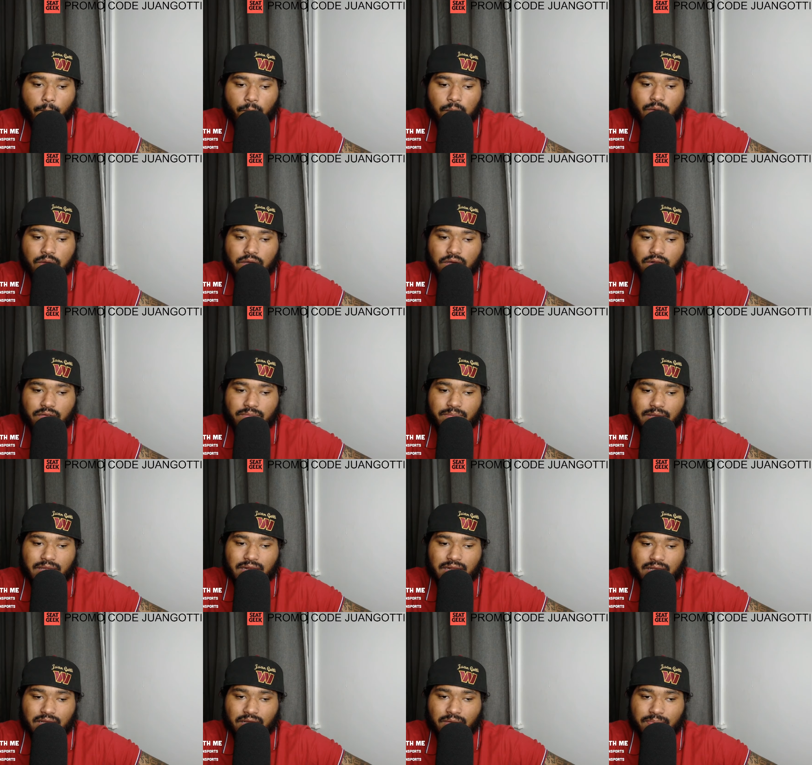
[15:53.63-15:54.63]
could have been
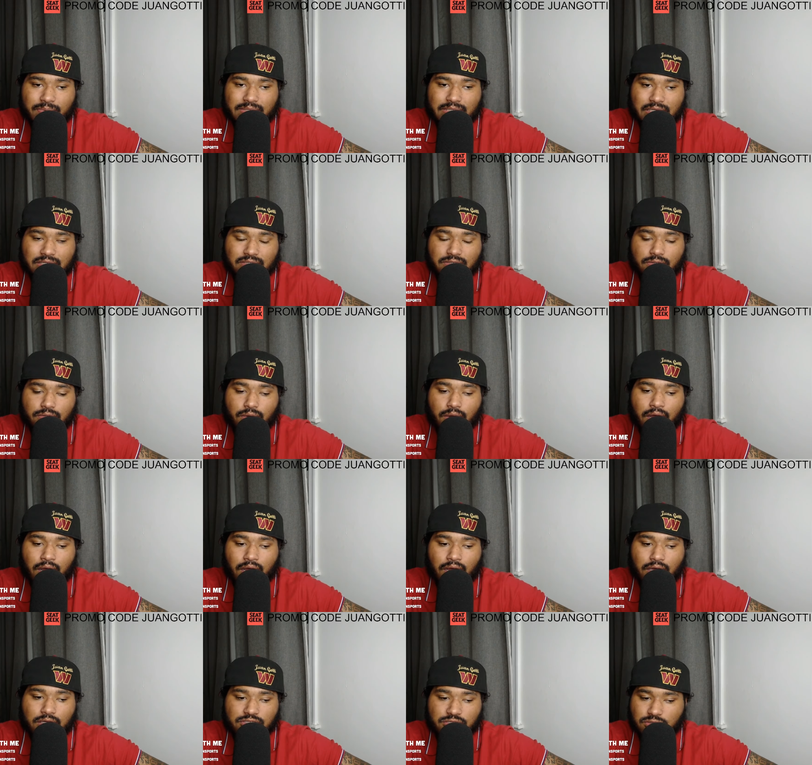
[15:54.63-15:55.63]
a potential
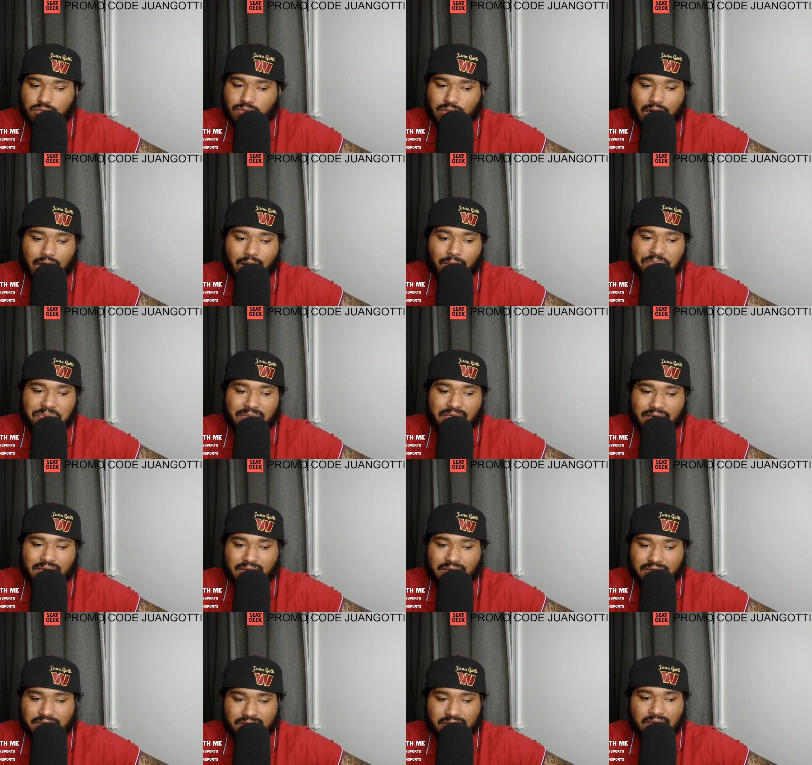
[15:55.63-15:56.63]
shootout
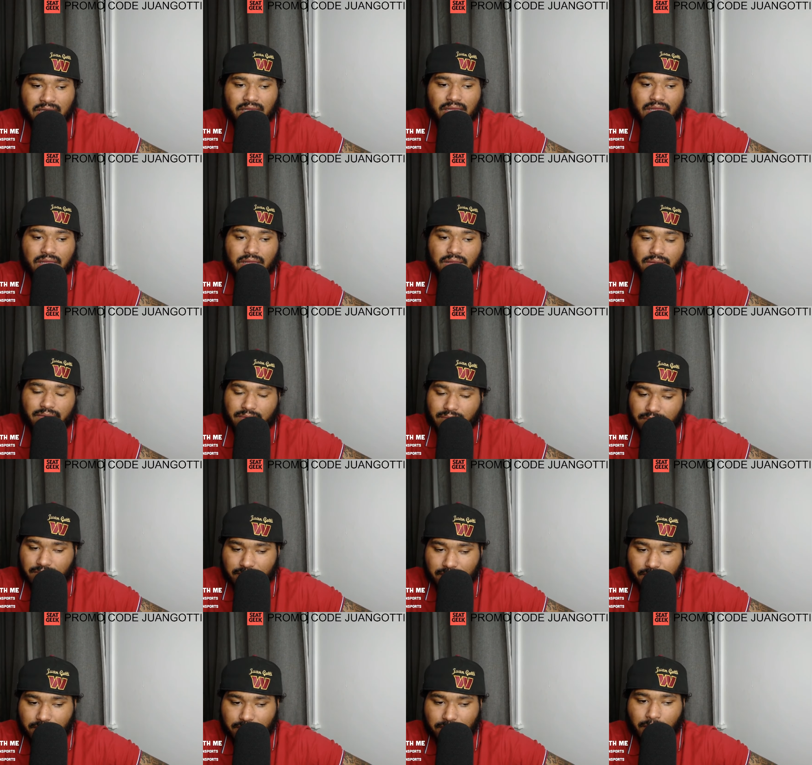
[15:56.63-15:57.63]
because
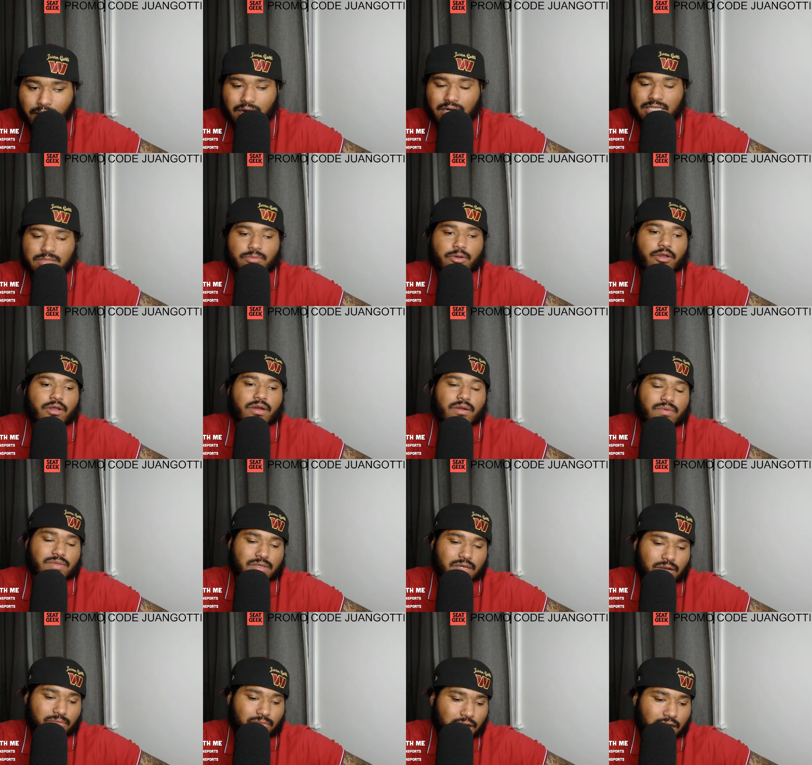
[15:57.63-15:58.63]
Marcus Mariota was
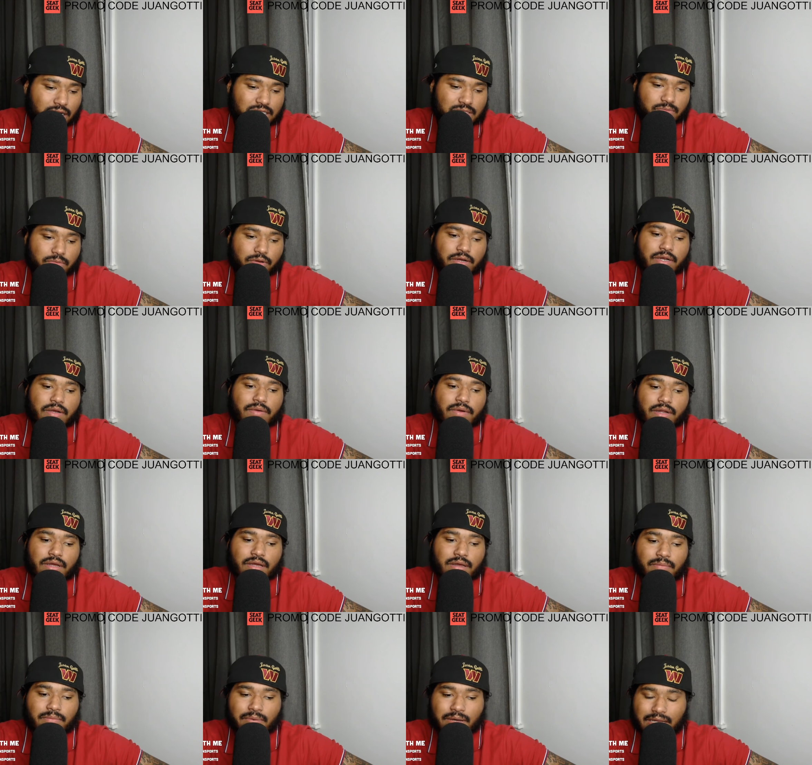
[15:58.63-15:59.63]
going to Marcus Mariota,
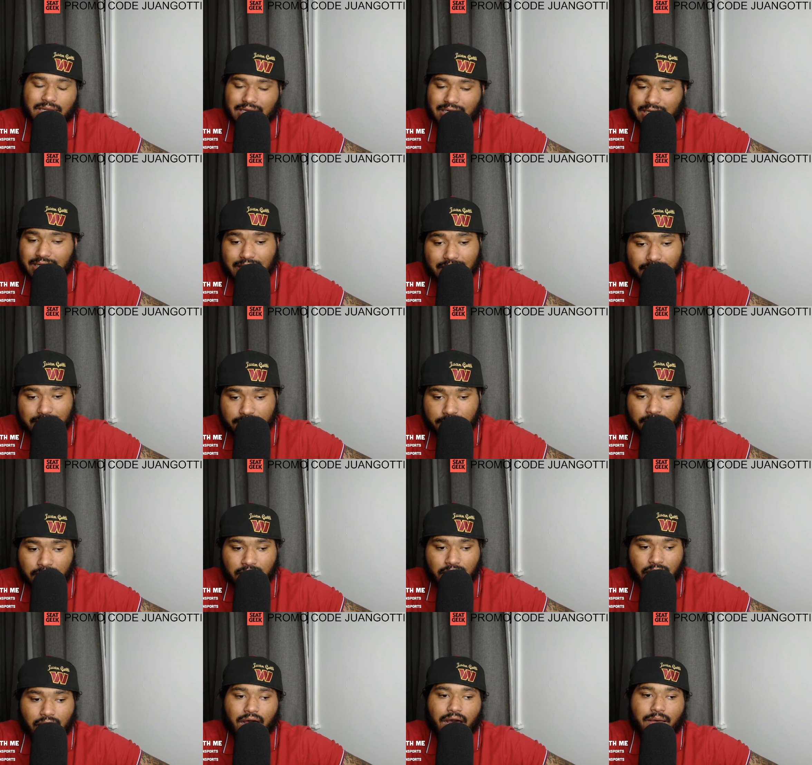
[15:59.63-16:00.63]
but he didn't.
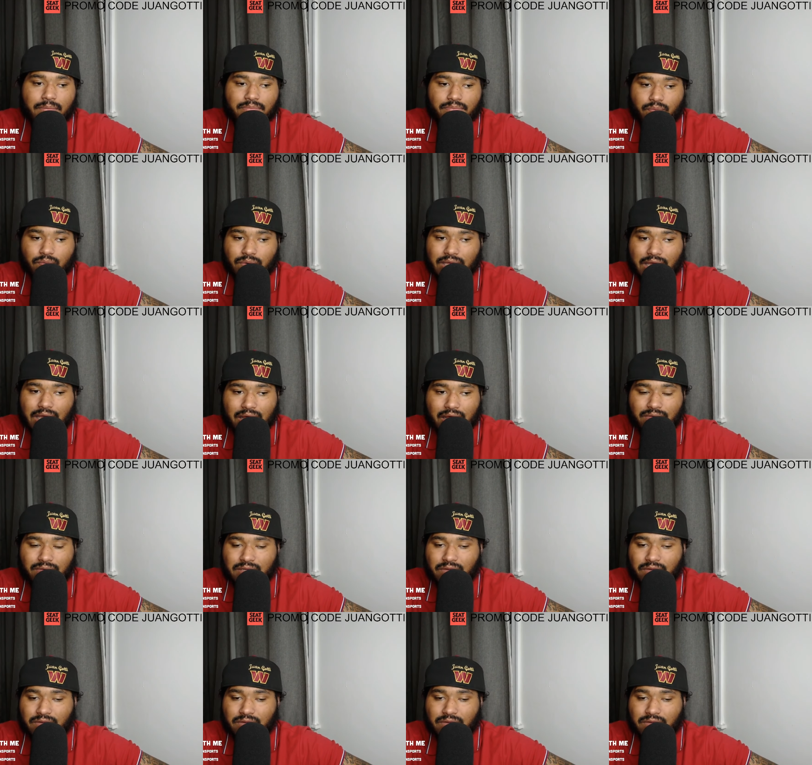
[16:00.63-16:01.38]
We held